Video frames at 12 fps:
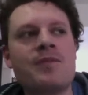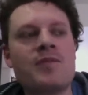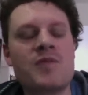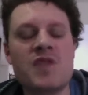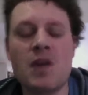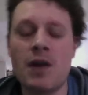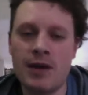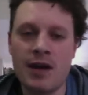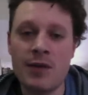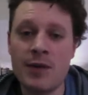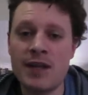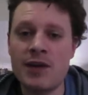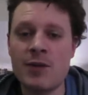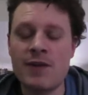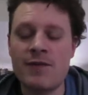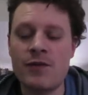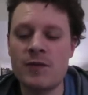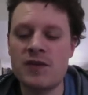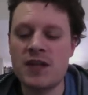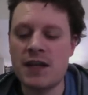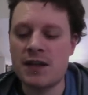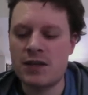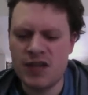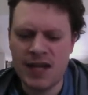So I went and got my forms
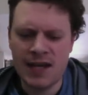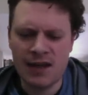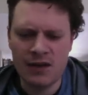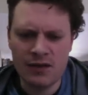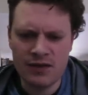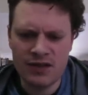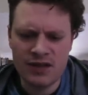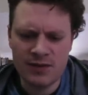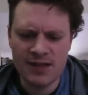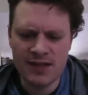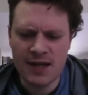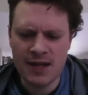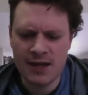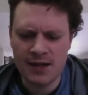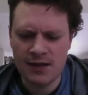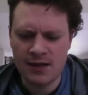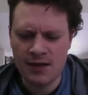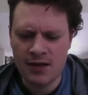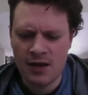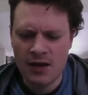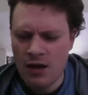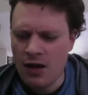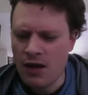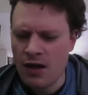checked, and she had a look, and she was like,
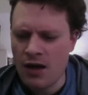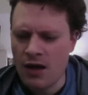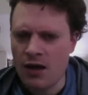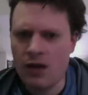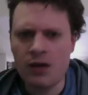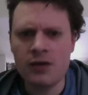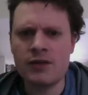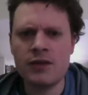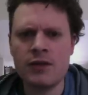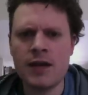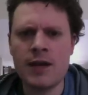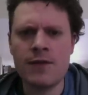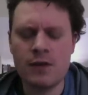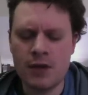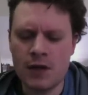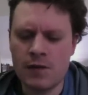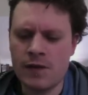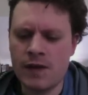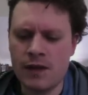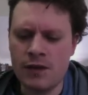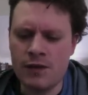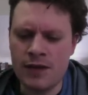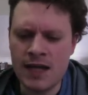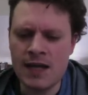"Oh, you haven't got everything you
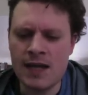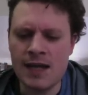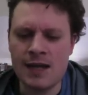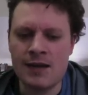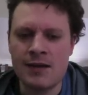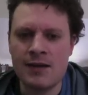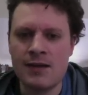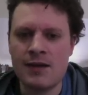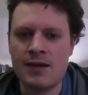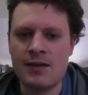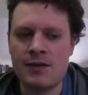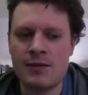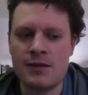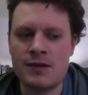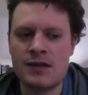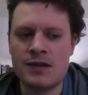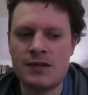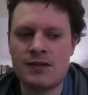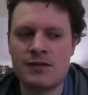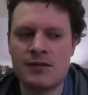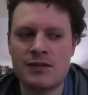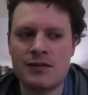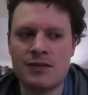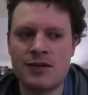need here." And I was
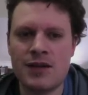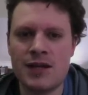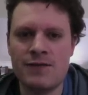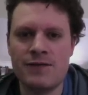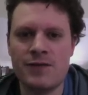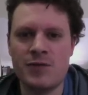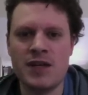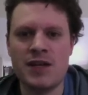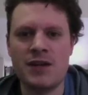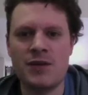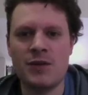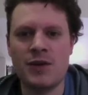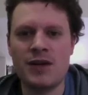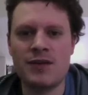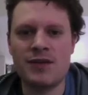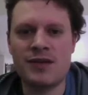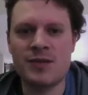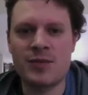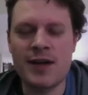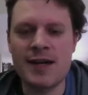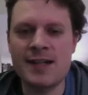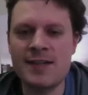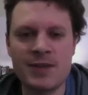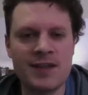kind of a bit annoyed and
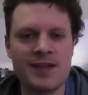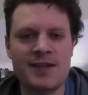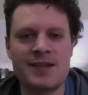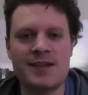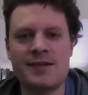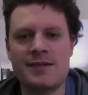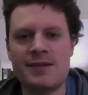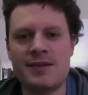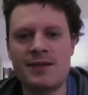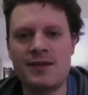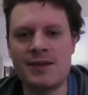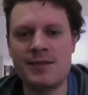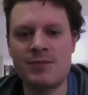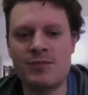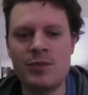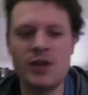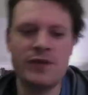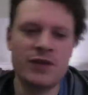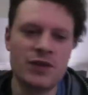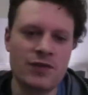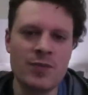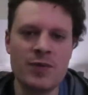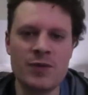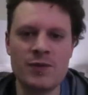surprised, because it's a bit of a
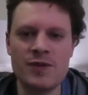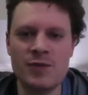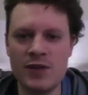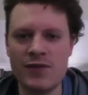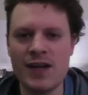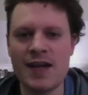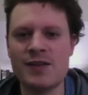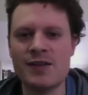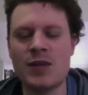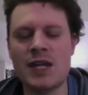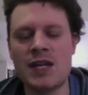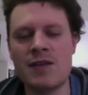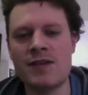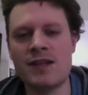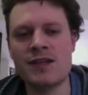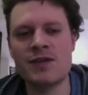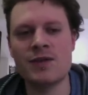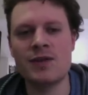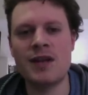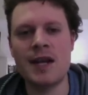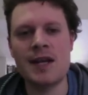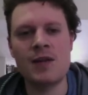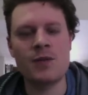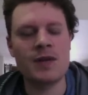trip and it was a bit of a hassle getting everything sorted. I
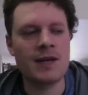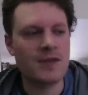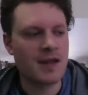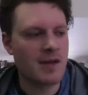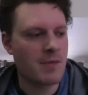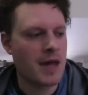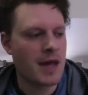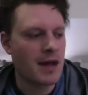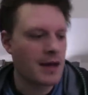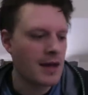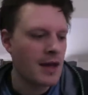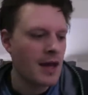didn't want to have to come back.